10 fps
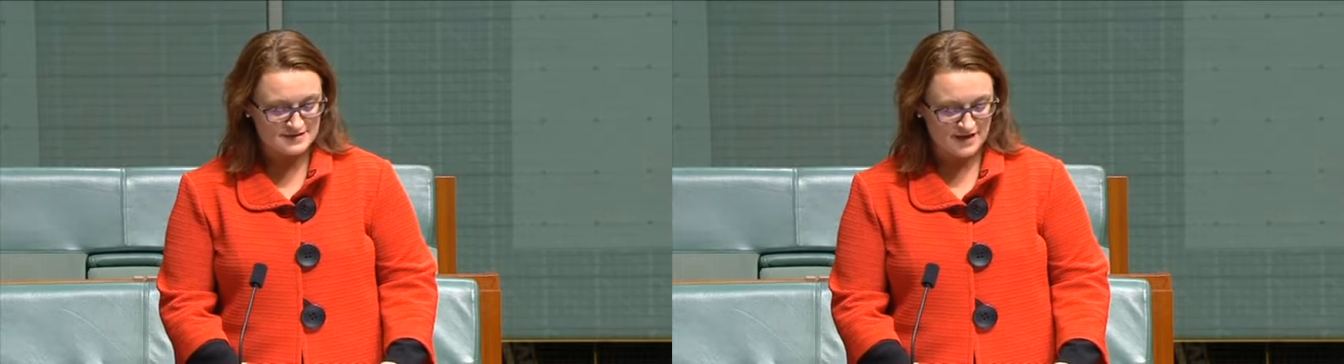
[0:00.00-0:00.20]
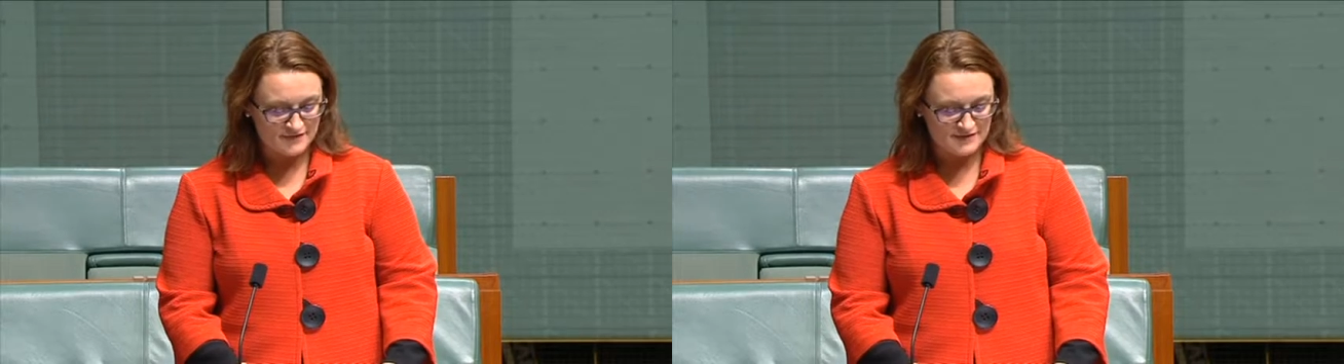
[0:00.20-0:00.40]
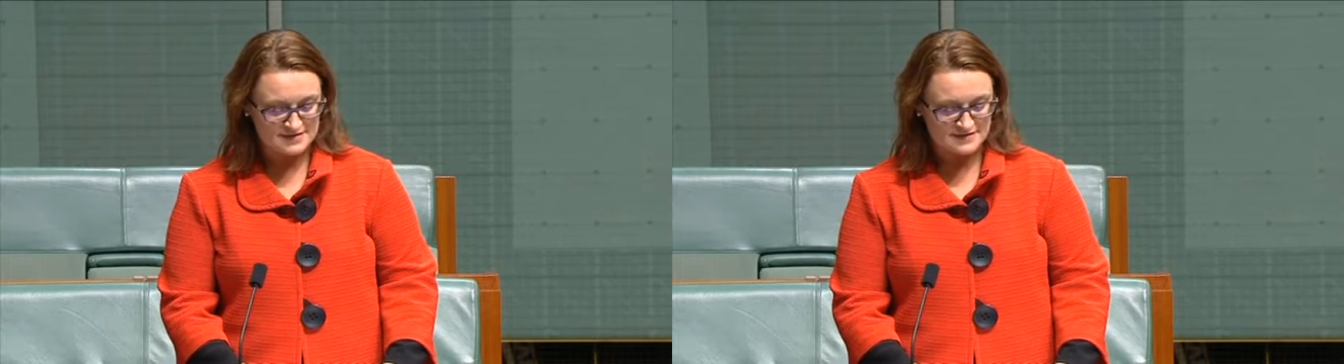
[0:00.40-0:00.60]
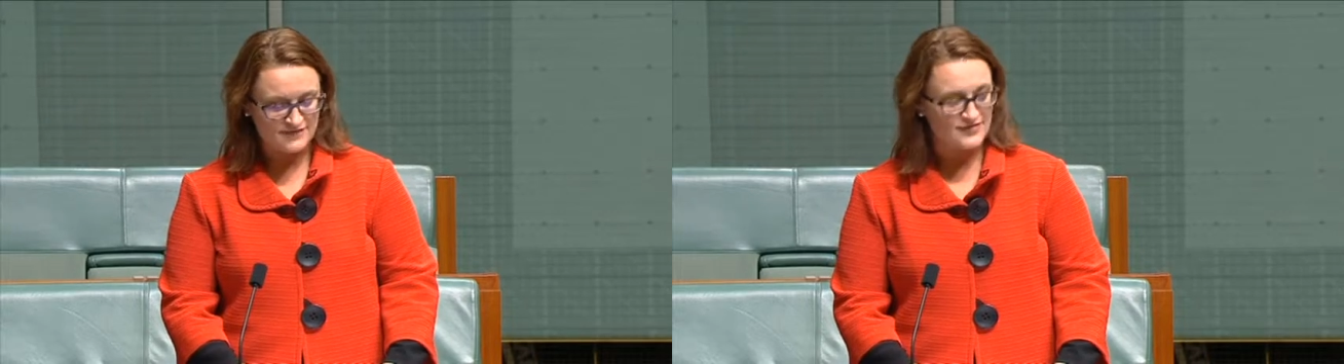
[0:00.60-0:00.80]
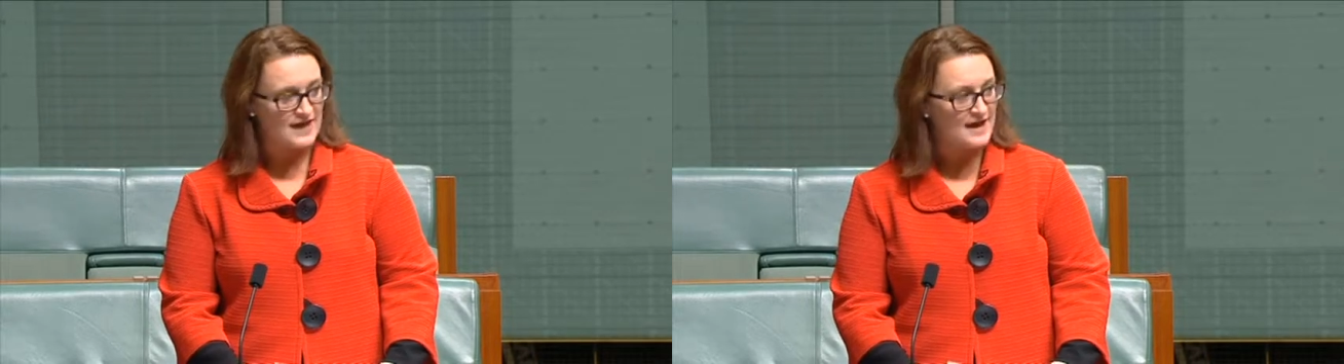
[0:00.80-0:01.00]
the efforts of
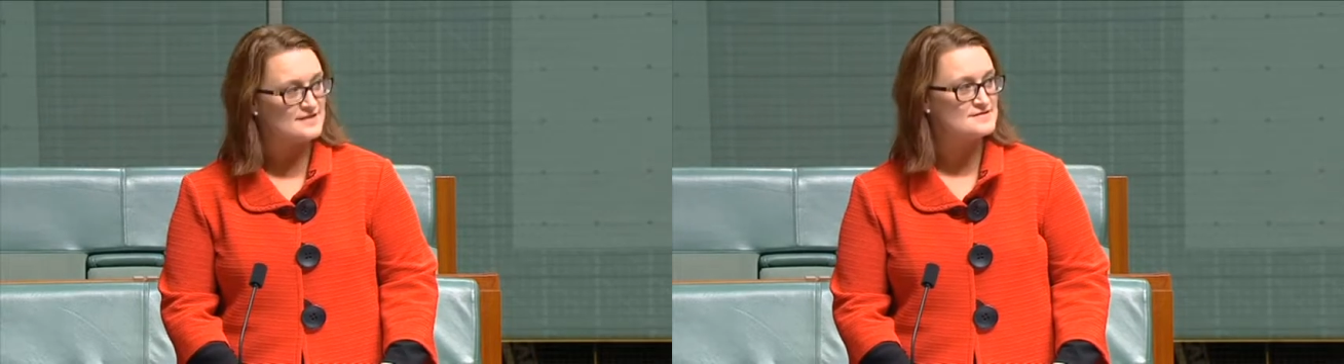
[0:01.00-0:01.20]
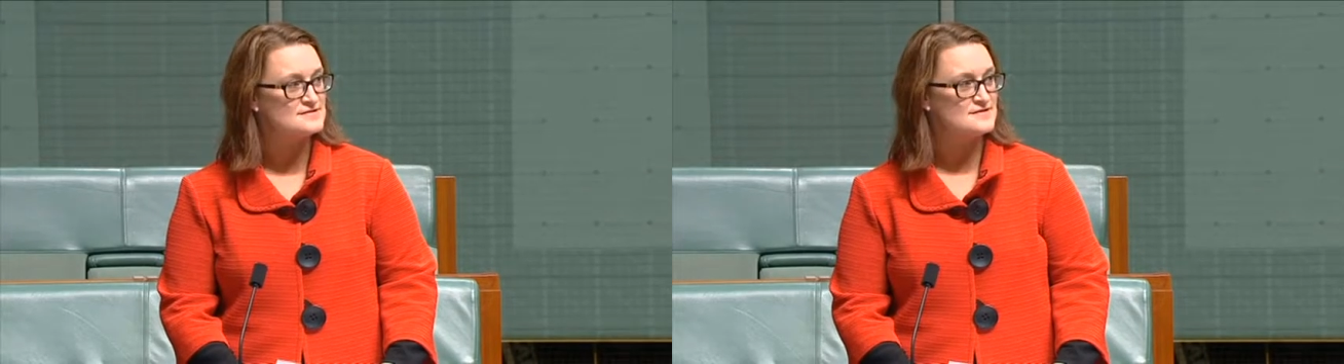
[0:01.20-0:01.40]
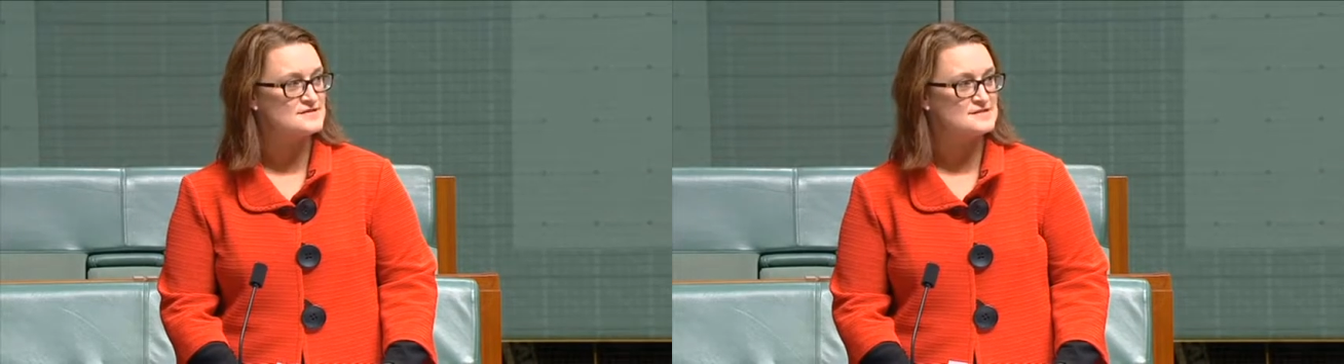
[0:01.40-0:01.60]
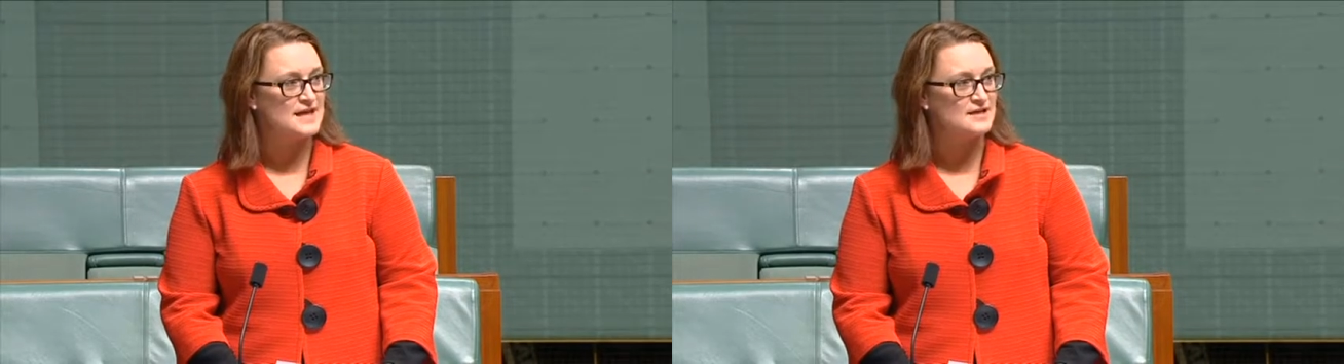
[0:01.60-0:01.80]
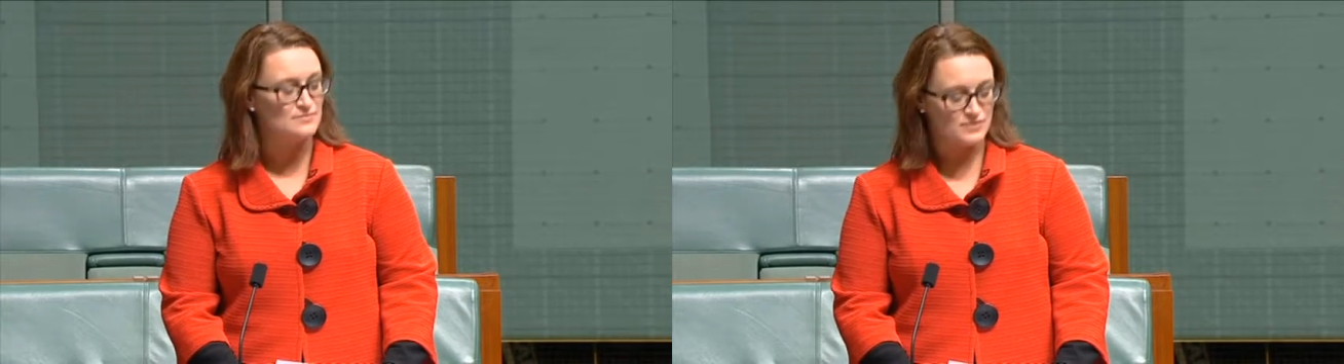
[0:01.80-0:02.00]
thousands of
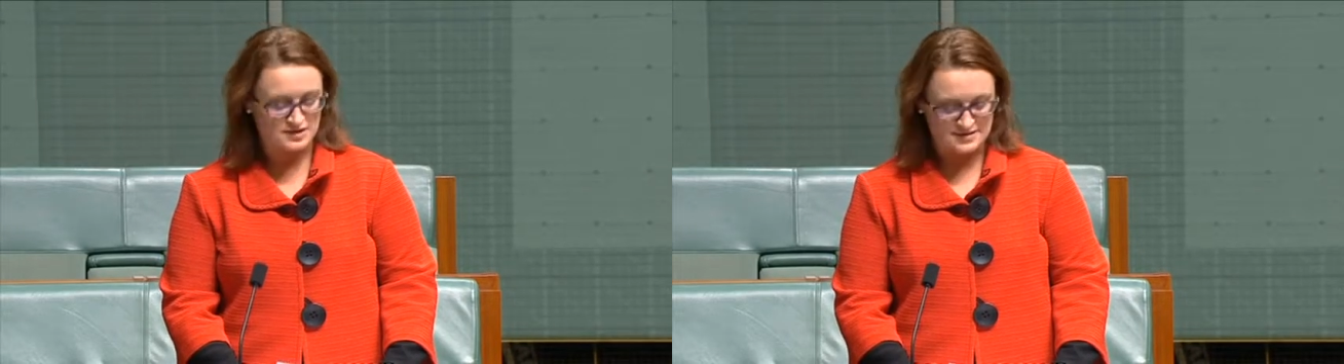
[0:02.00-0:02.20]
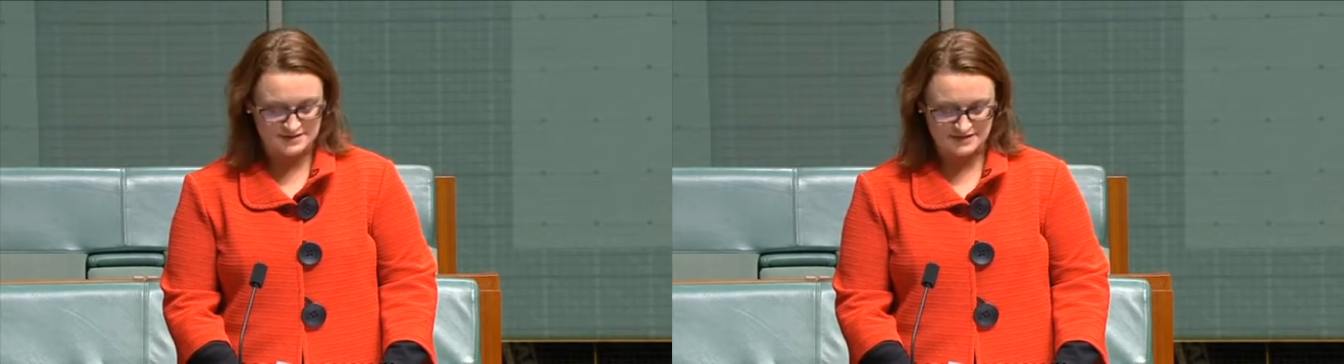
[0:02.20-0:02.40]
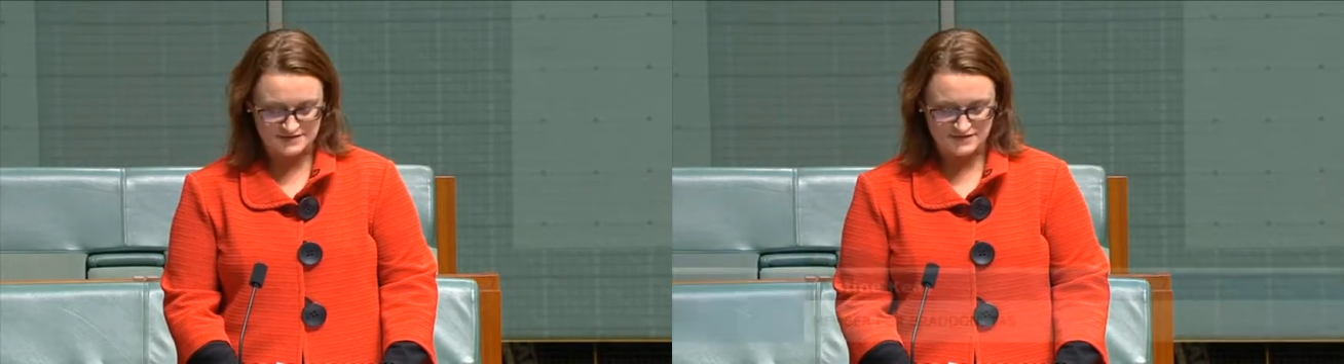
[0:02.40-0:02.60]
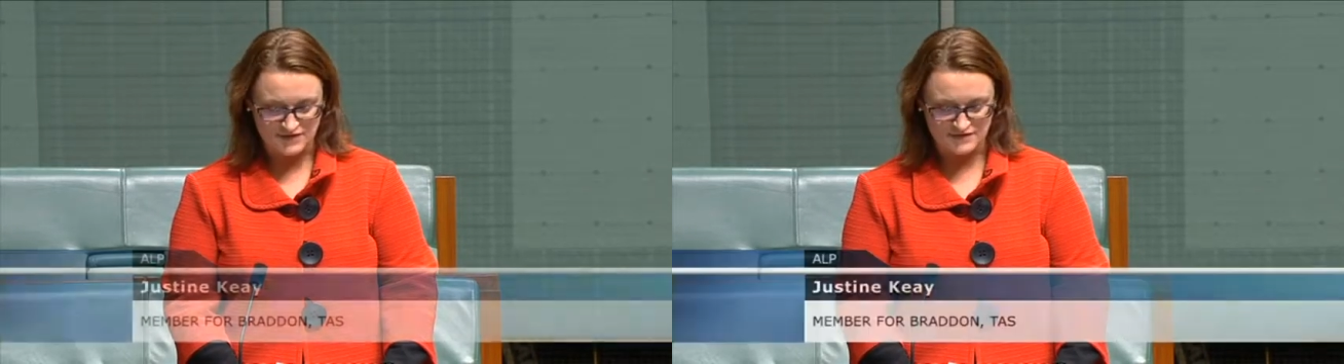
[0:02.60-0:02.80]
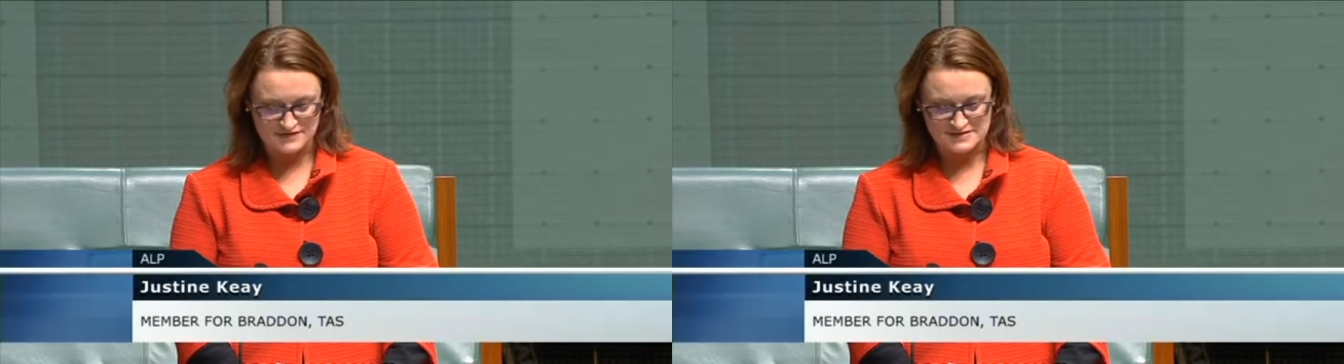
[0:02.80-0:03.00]
state emergency
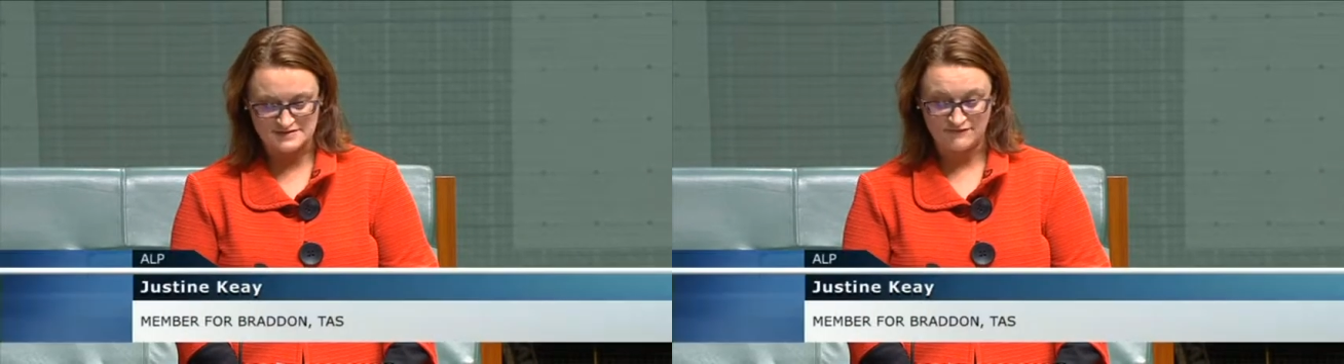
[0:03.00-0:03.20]
service